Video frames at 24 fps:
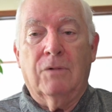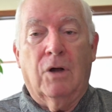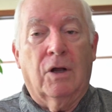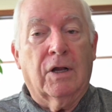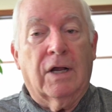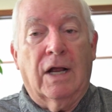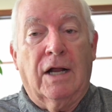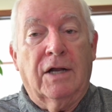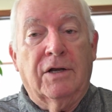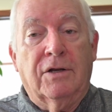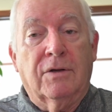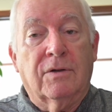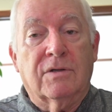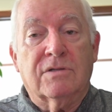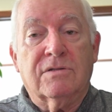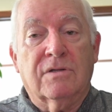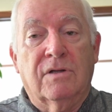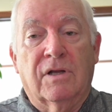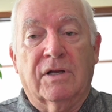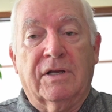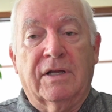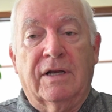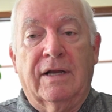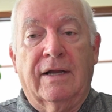All got to do is
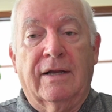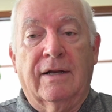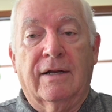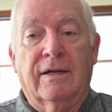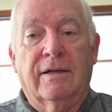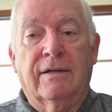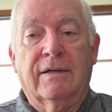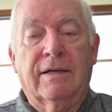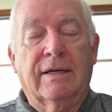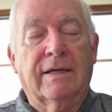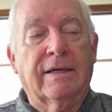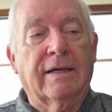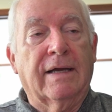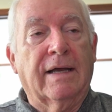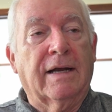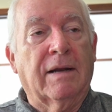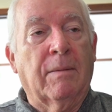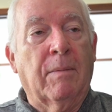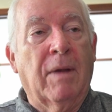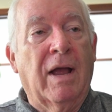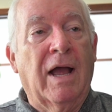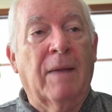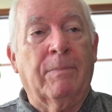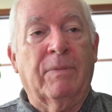look at a, at
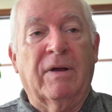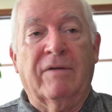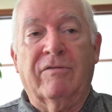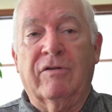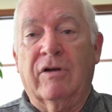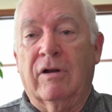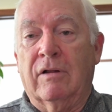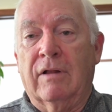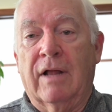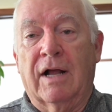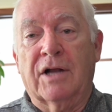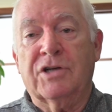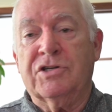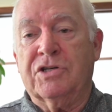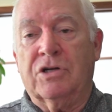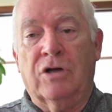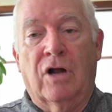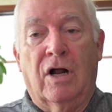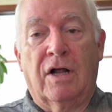a map every election.